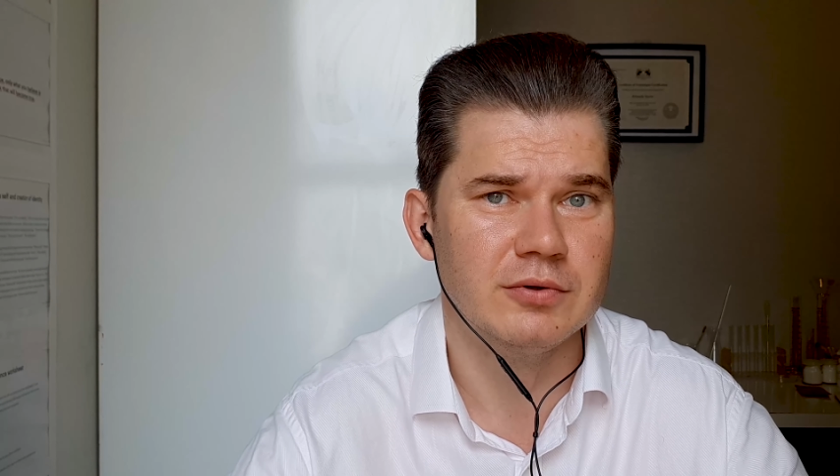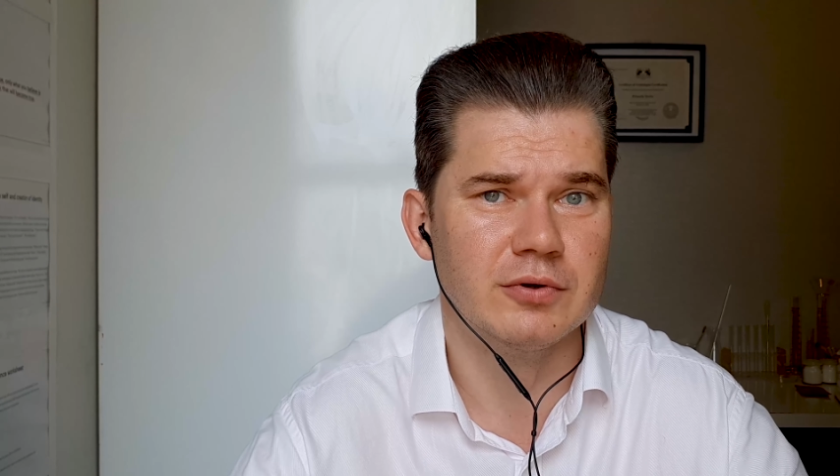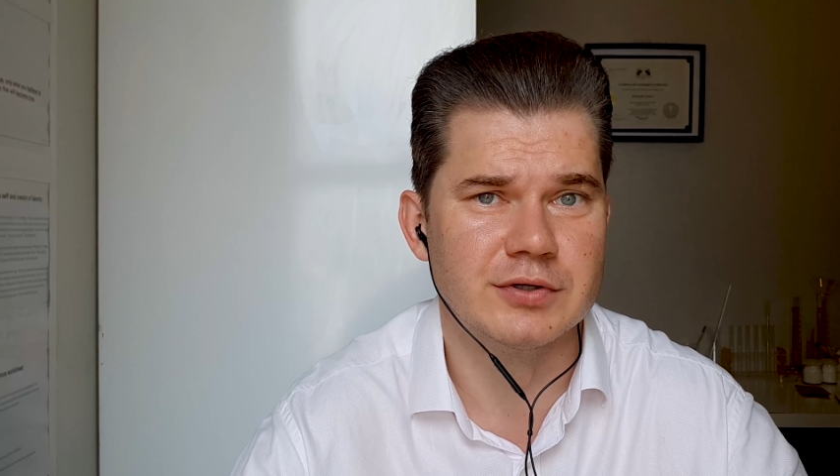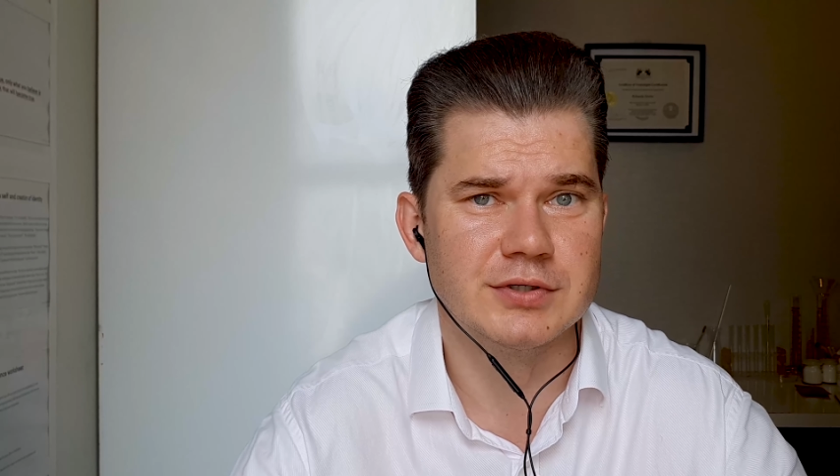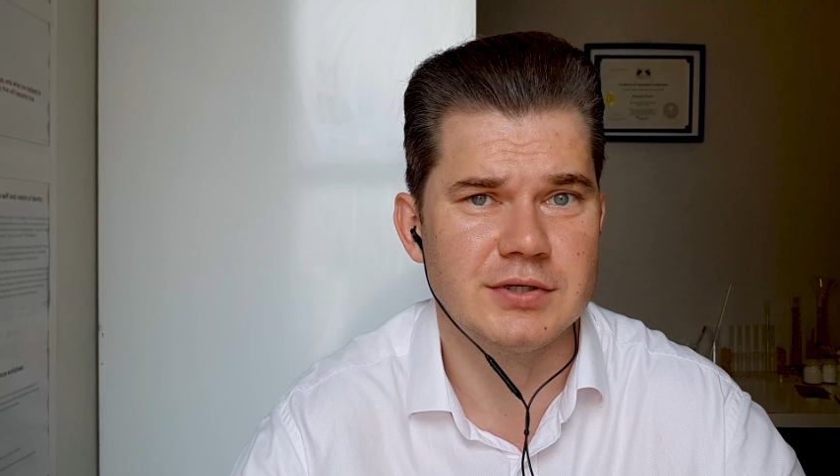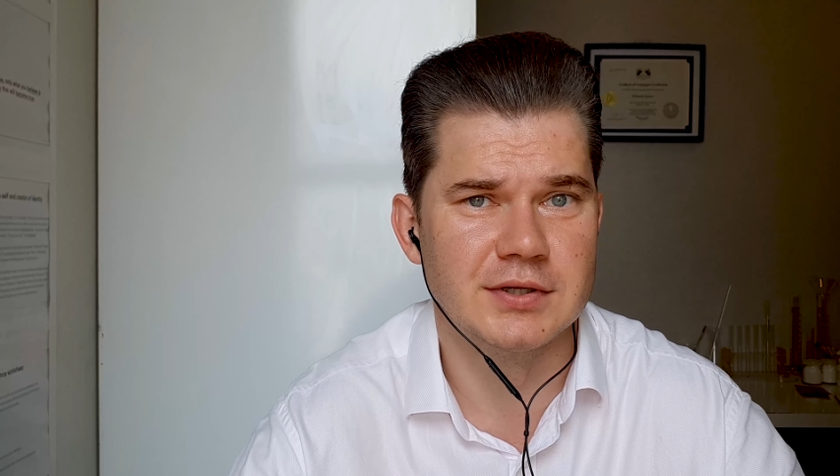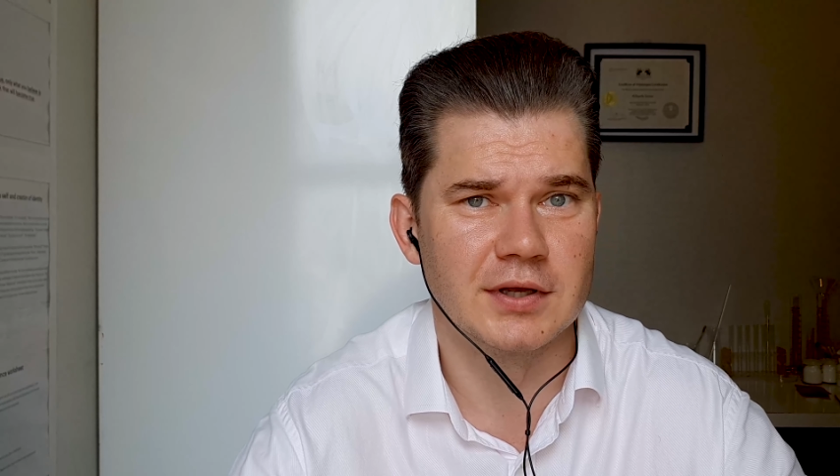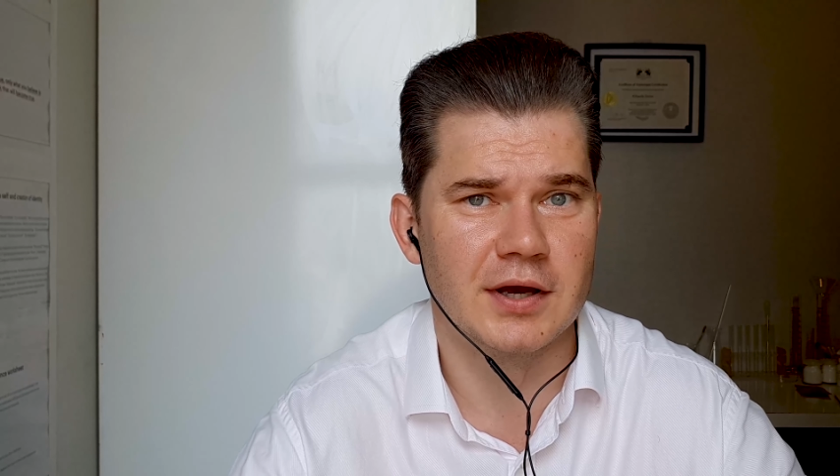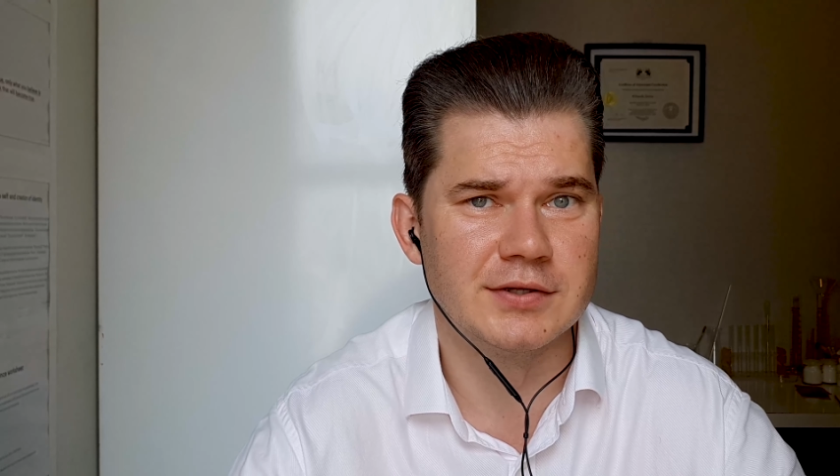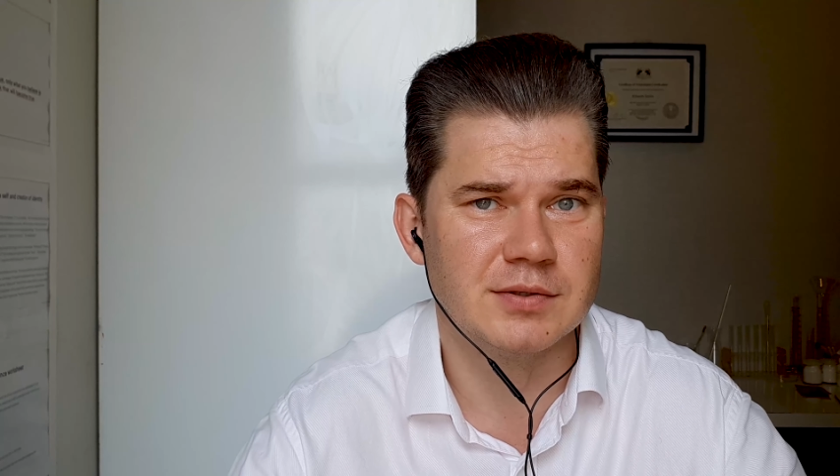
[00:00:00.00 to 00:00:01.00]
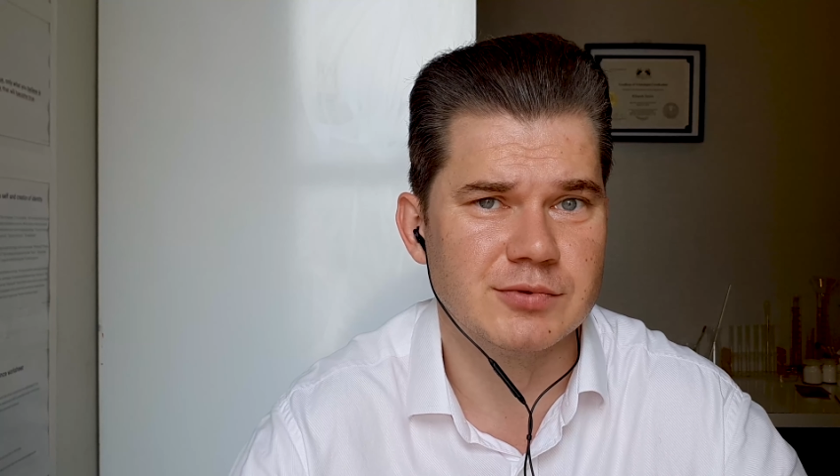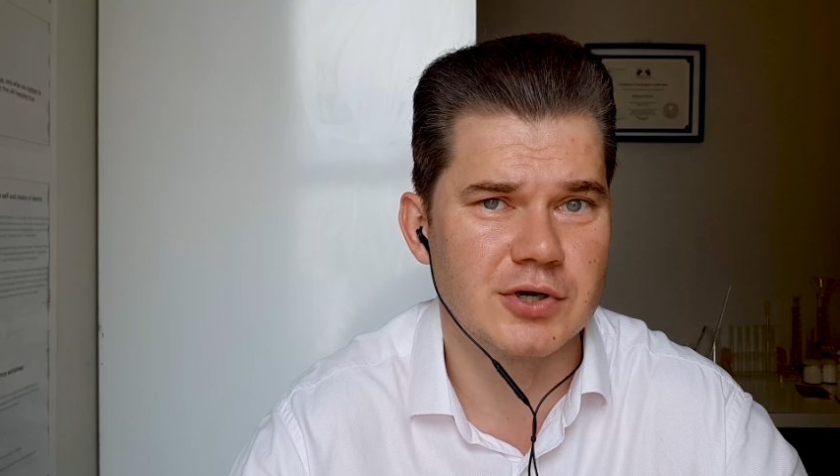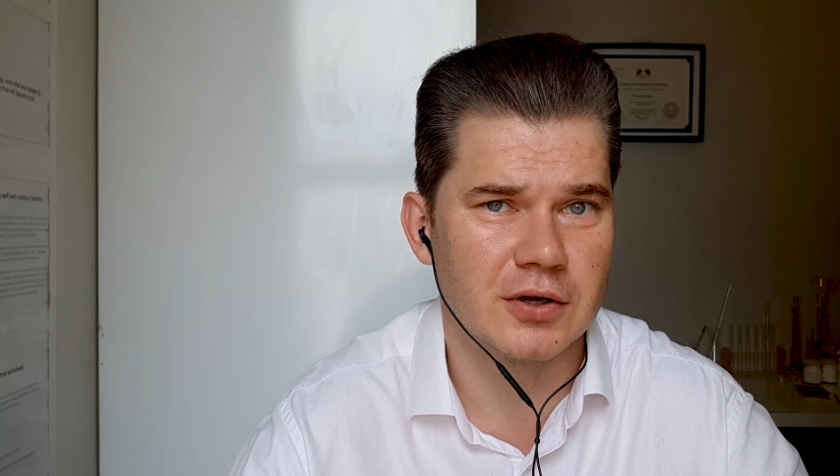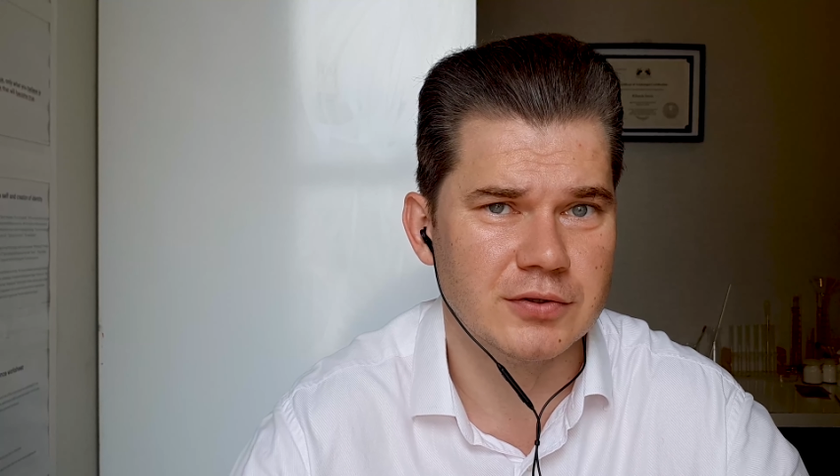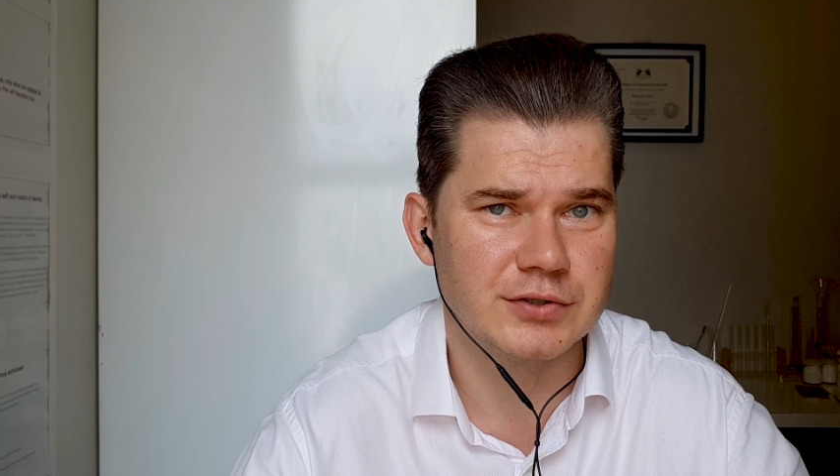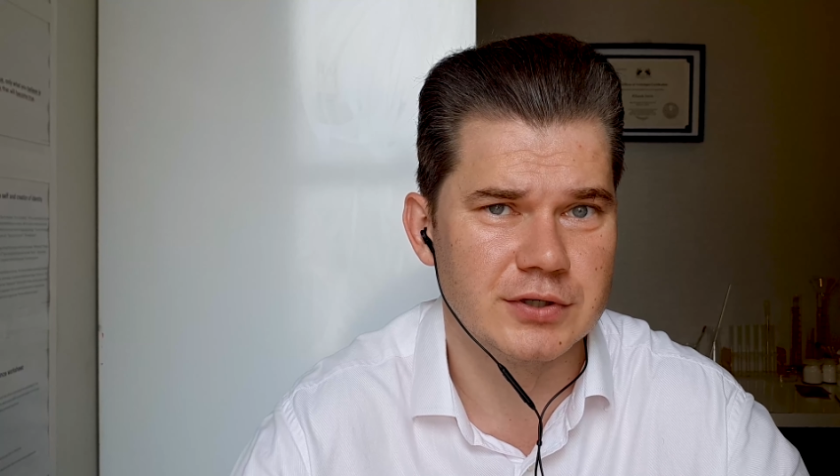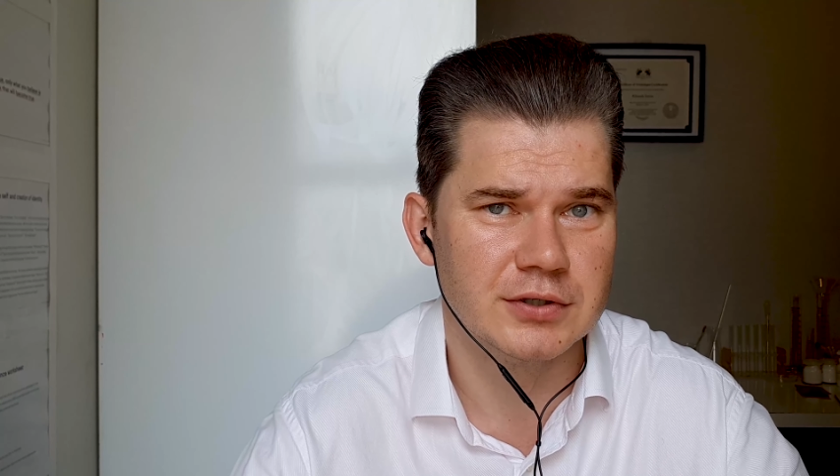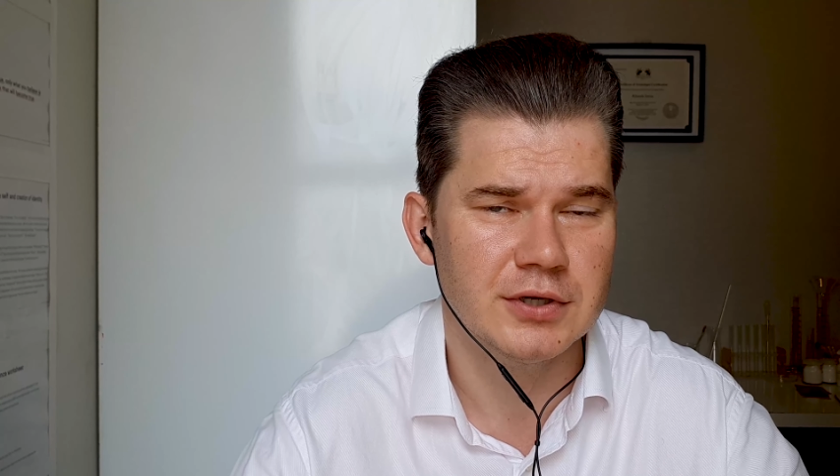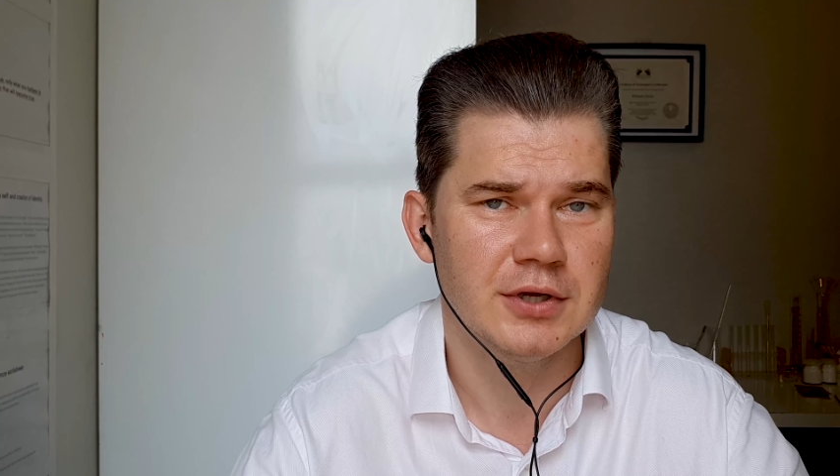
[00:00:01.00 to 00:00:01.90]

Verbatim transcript: you can see that I had some struggles there.